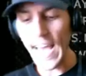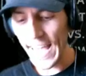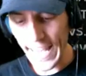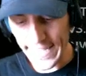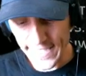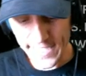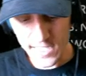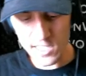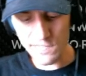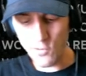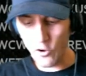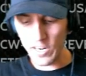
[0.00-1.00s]
N
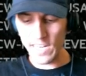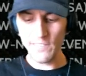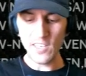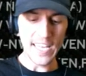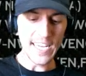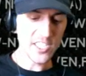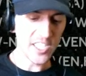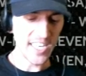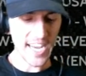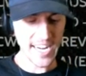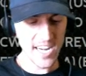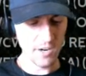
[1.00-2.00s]
sixty-four emulation, yeah,
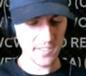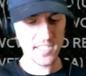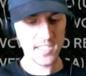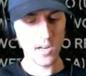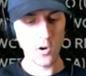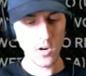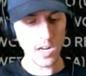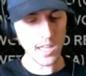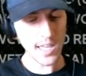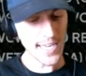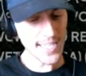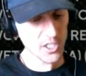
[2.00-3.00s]
I know, it's so
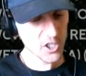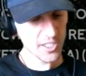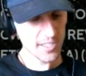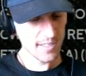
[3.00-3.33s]
clutch.